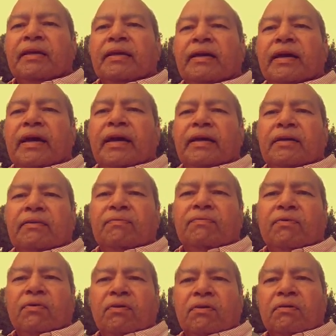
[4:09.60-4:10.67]
And
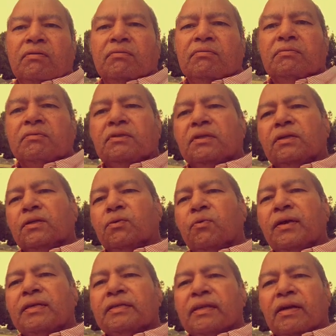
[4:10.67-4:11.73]
for
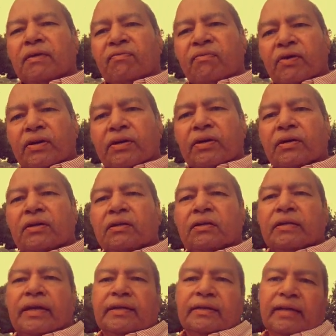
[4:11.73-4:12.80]
twins that are fraternal,
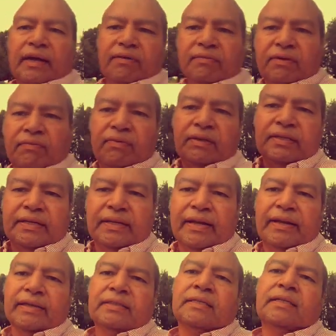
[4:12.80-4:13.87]
like they have different
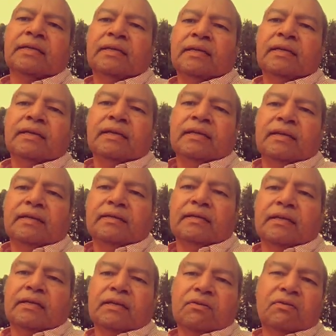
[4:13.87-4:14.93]
genetics,
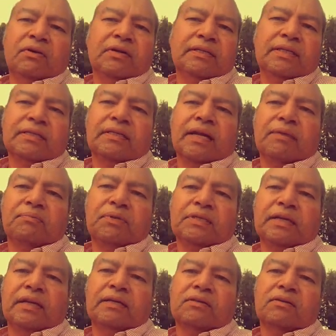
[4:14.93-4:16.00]
the concordance is 10%.